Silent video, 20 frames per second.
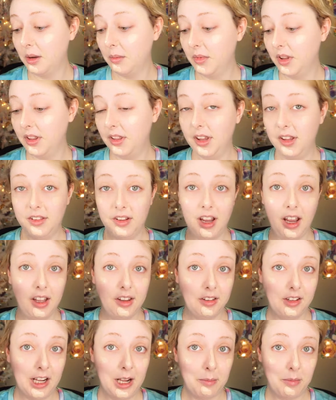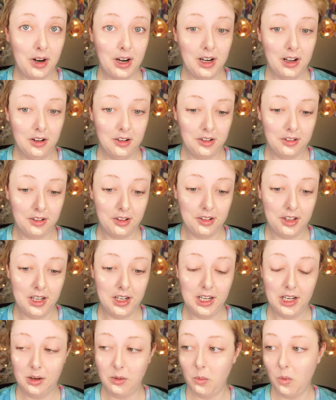This guy's damp right now just because he
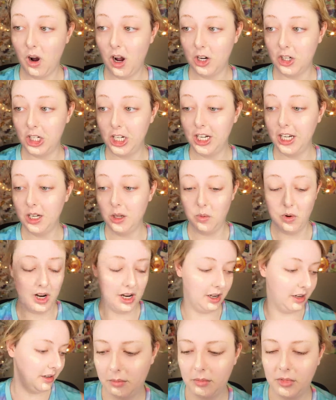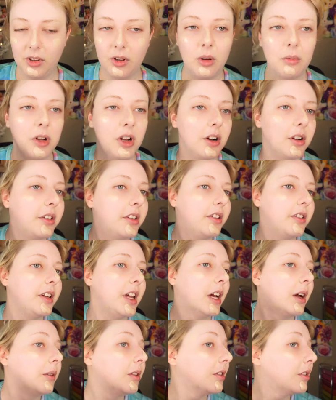needed washing anyway, so I'm curious to see
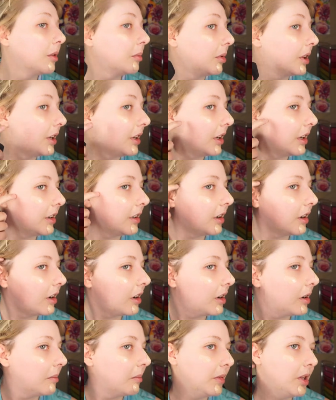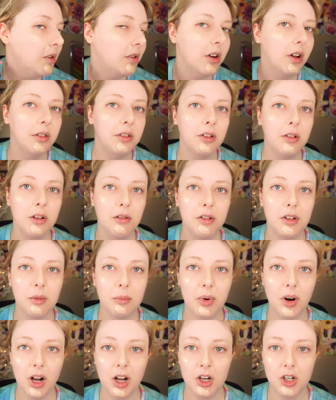how this will blend in. You can also use a
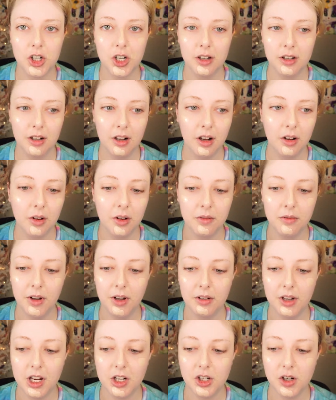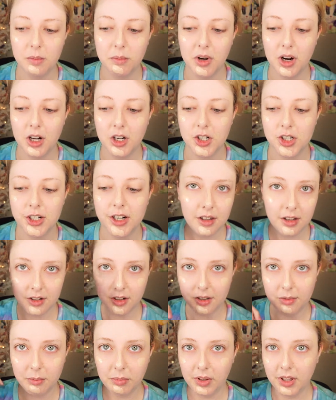brush, a good foundation brush, to
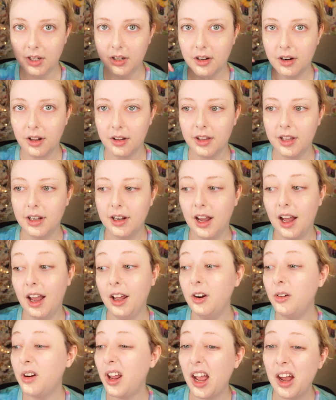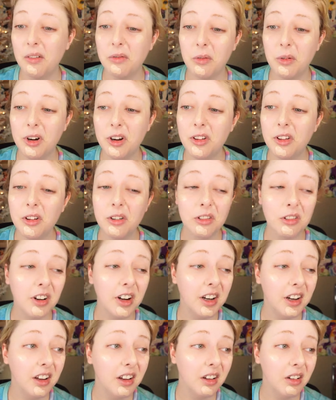just blend it all in. I don't have one of those
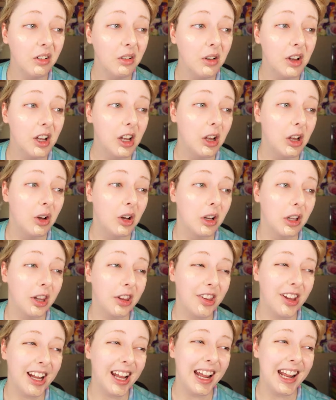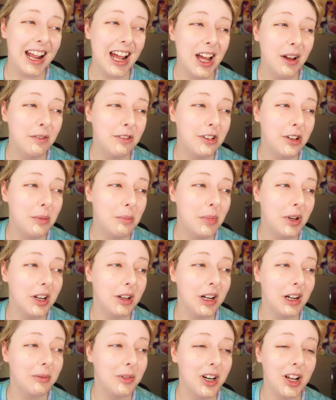right now. It's like I have some,
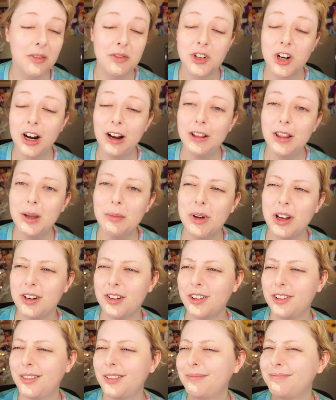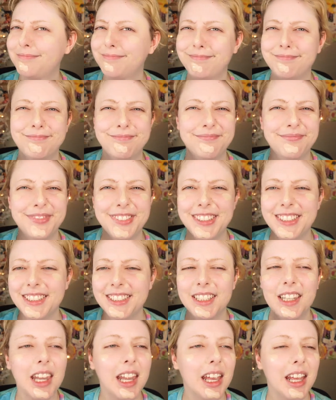but when I've tried them, I just
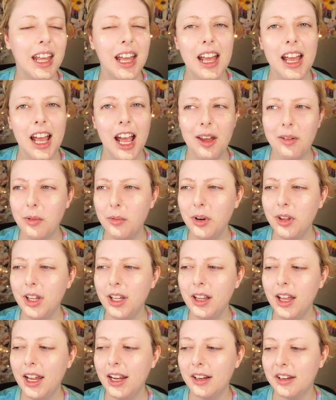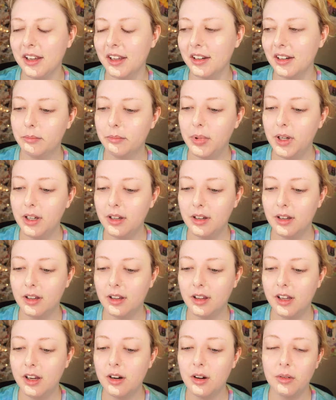haven't really liked it. But,
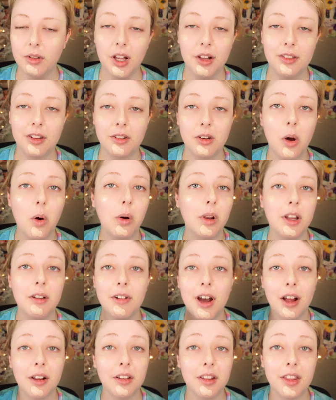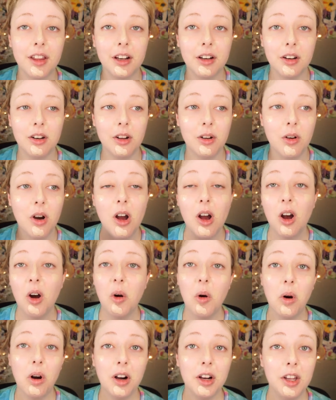you know, that's a totally valid thing to do.
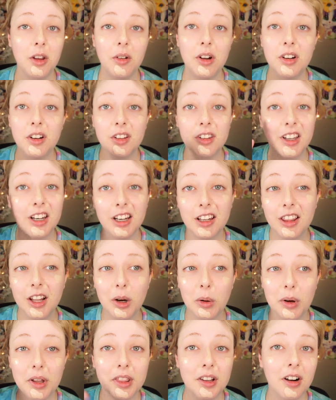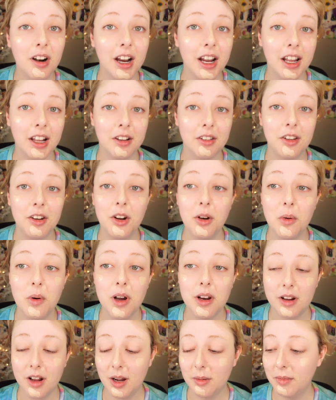Or you can just get in there with your hands. You know
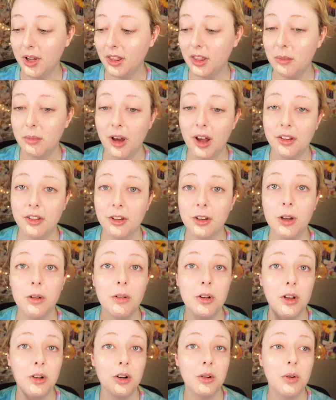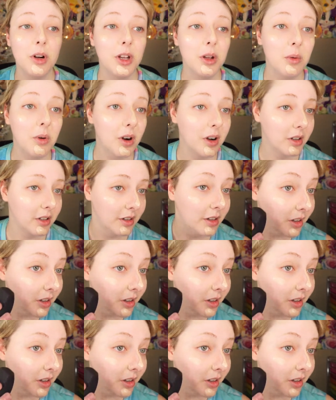what? I'm not the boss of you. You do what you want.